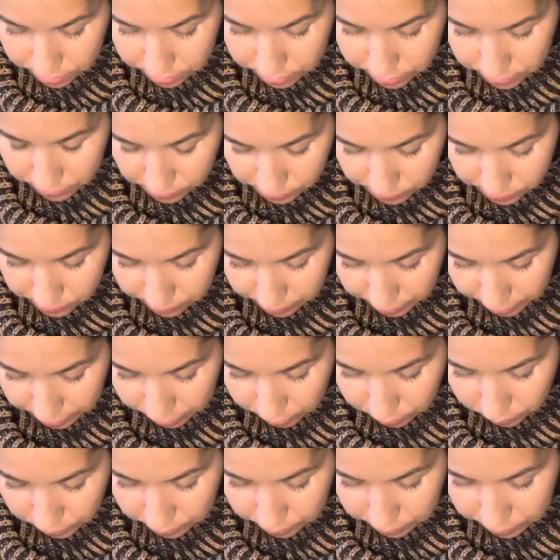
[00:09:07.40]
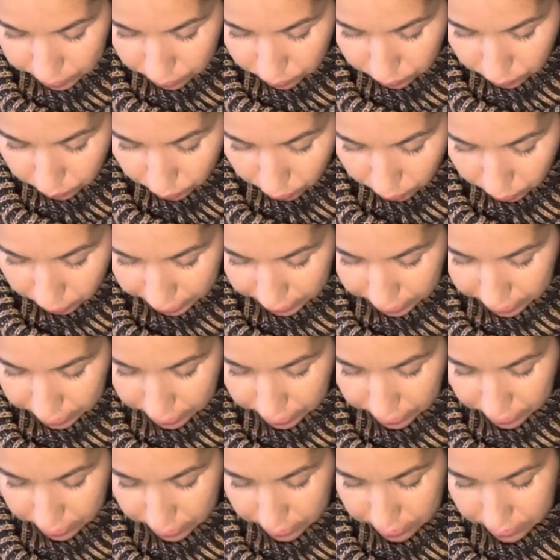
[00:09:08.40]
um i don't want to be wrong i
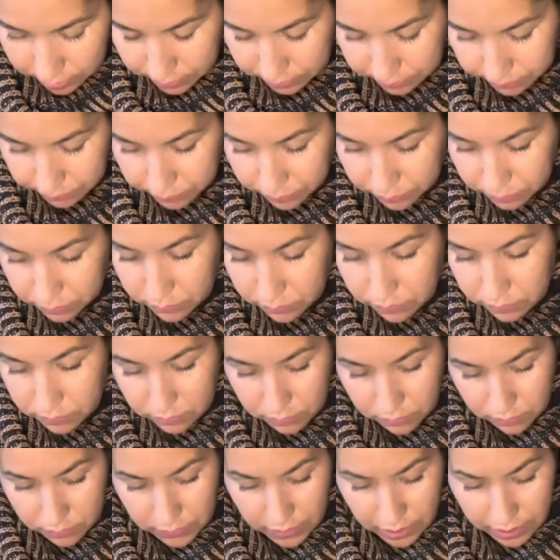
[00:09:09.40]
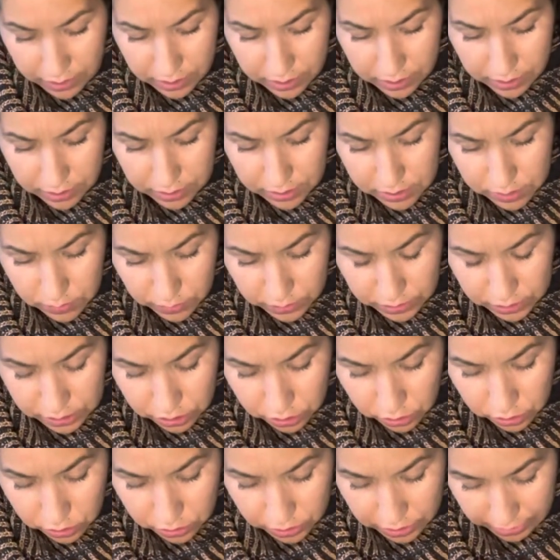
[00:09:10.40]
think i think this one is
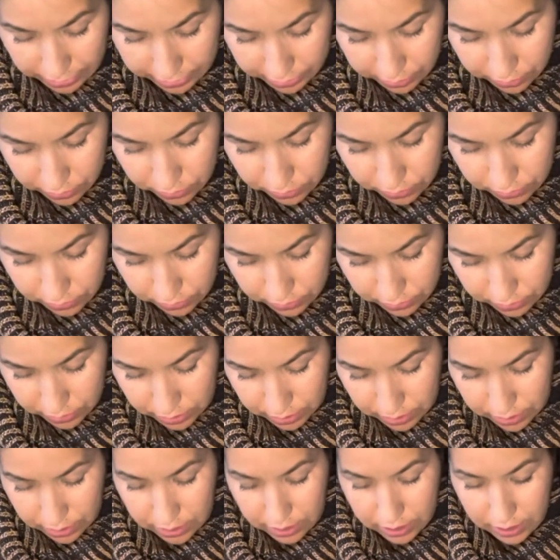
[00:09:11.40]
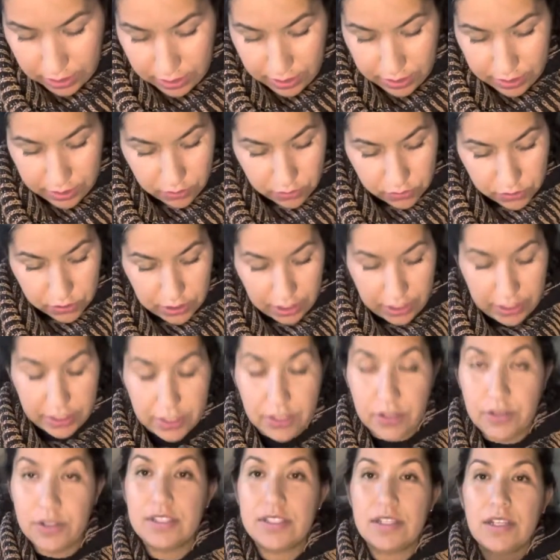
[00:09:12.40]
rosario and
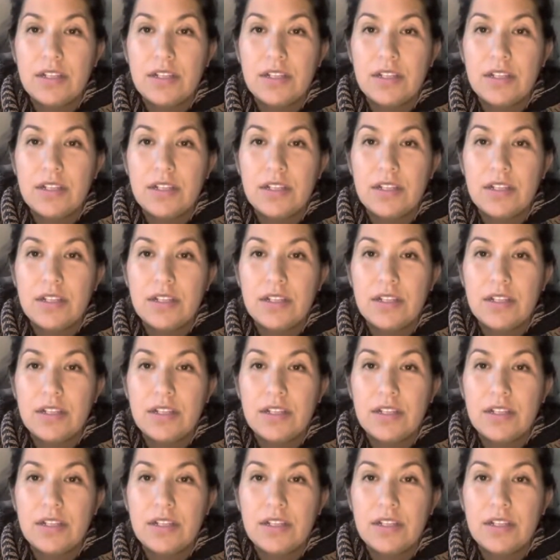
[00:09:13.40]
Rosario is a